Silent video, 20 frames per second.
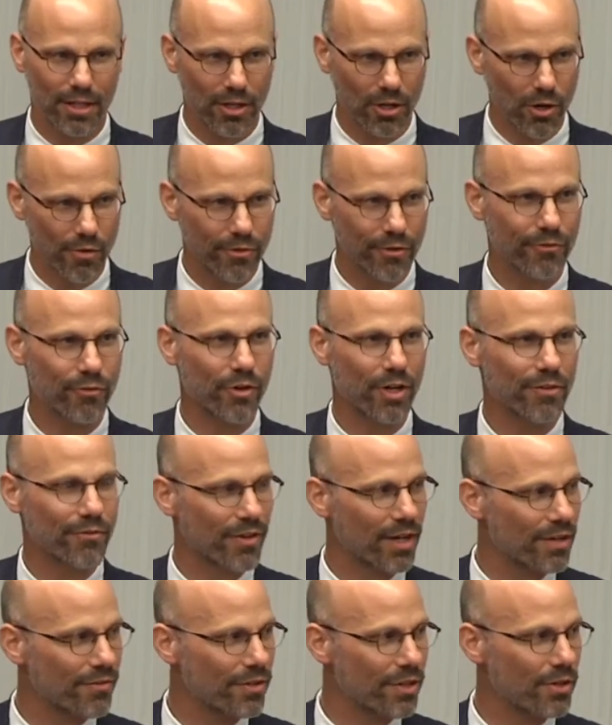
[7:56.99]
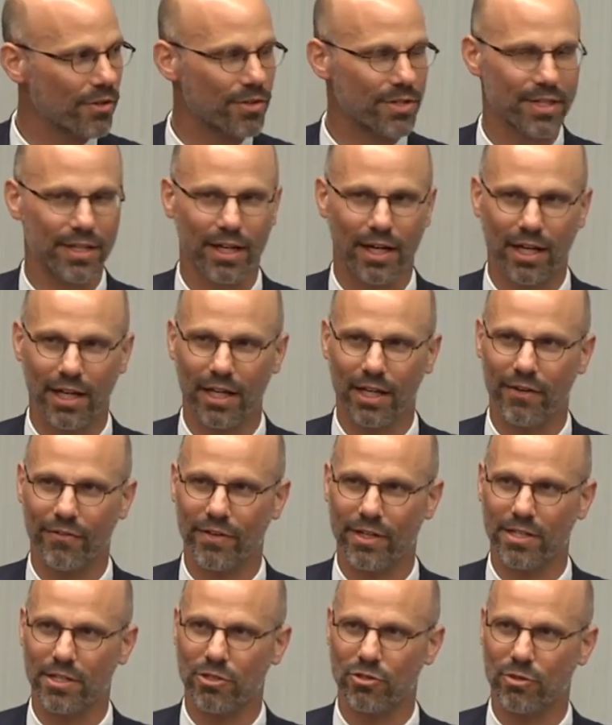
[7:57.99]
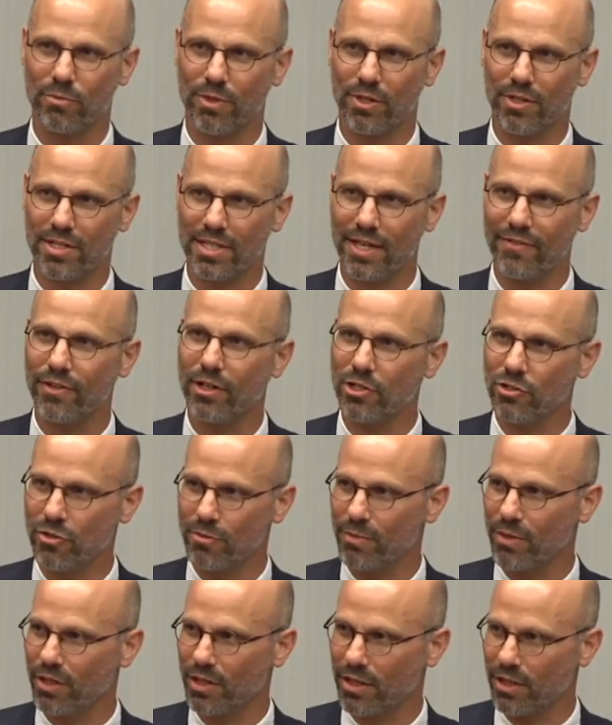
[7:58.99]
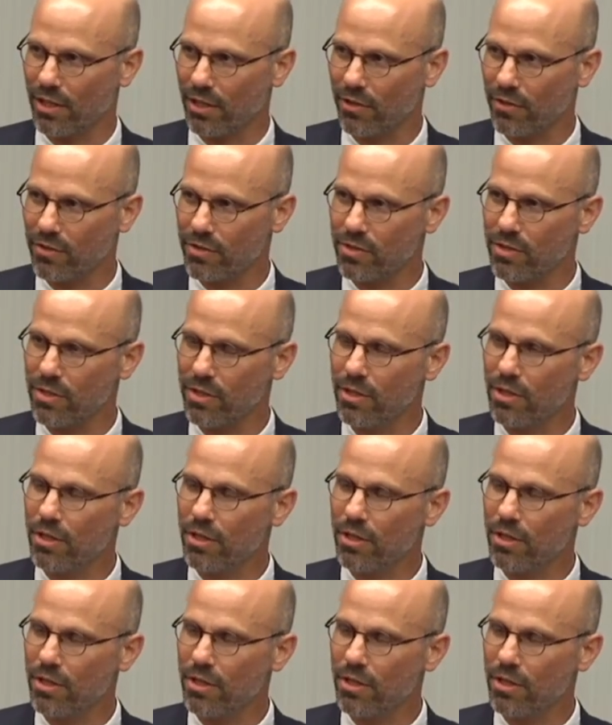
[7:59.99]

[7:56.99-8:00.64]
Over 45 years, the IAF has contributed 700 million dollars.